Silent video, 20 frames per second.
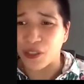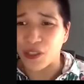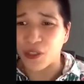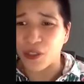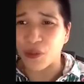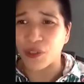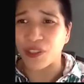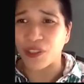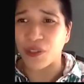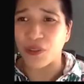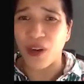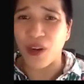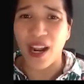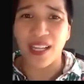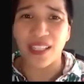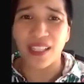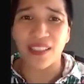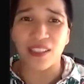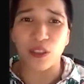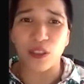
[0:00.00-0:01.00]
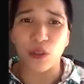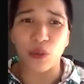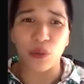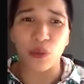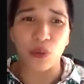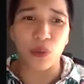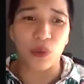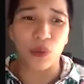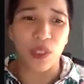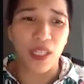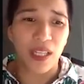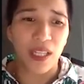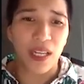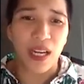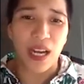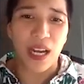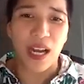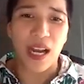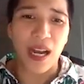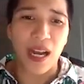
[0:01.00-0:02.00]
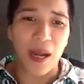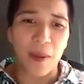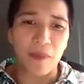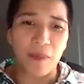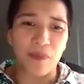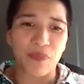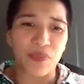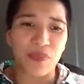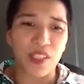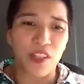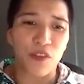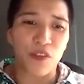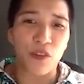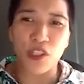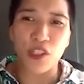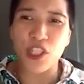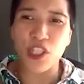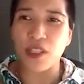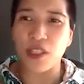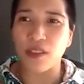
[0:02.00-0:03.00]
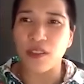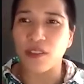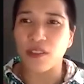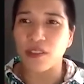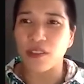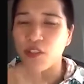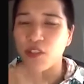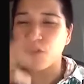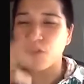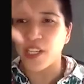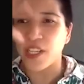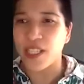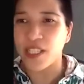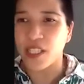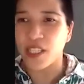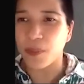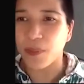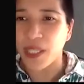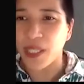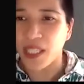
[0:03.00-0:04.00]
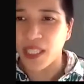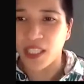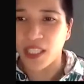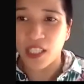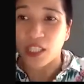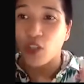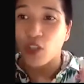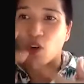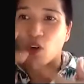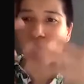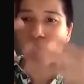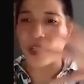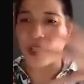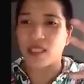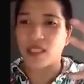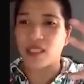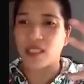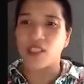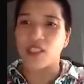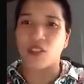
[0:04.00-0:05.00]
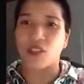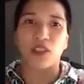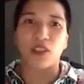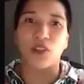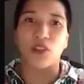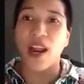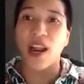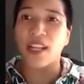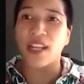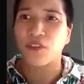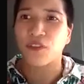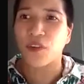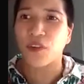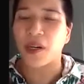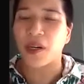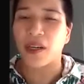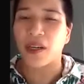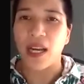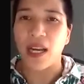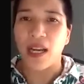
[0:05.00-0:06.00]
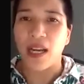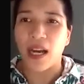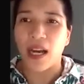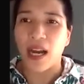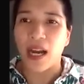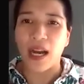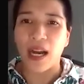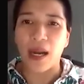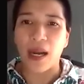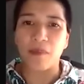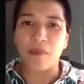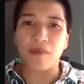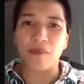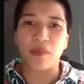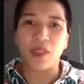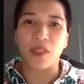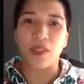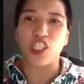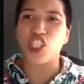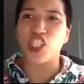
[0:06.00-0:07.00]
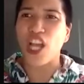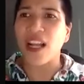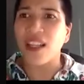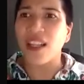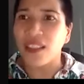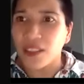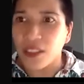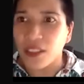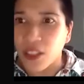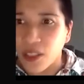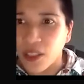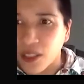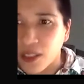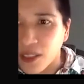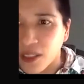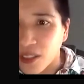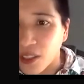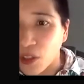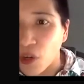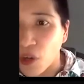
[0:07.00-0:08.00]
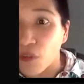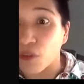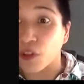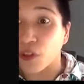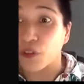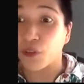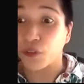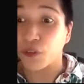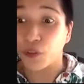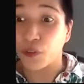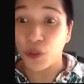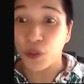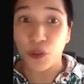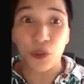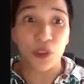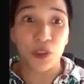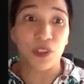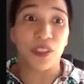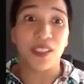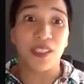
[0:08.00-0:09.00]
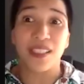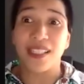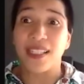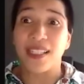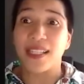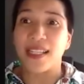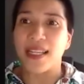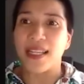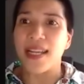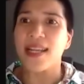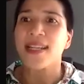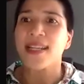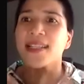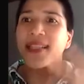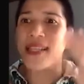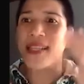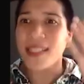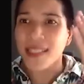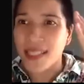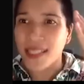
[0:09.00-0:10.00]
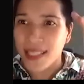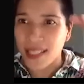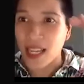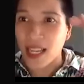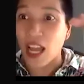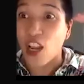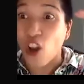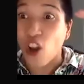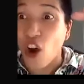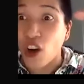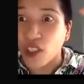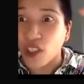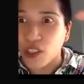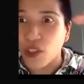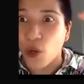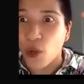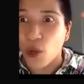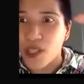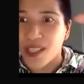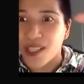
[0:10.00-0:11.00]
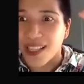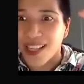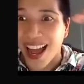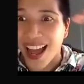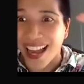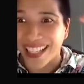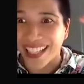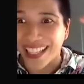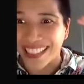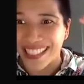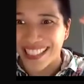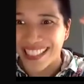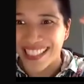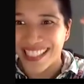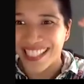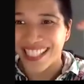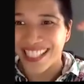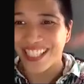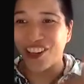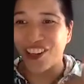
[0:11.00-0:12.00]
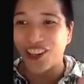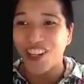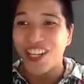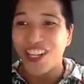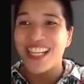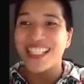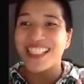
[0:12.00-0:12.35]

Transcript: So the right to for free speech, you know, all these, no, the right for shelter, no, for food. It is along those lines. No?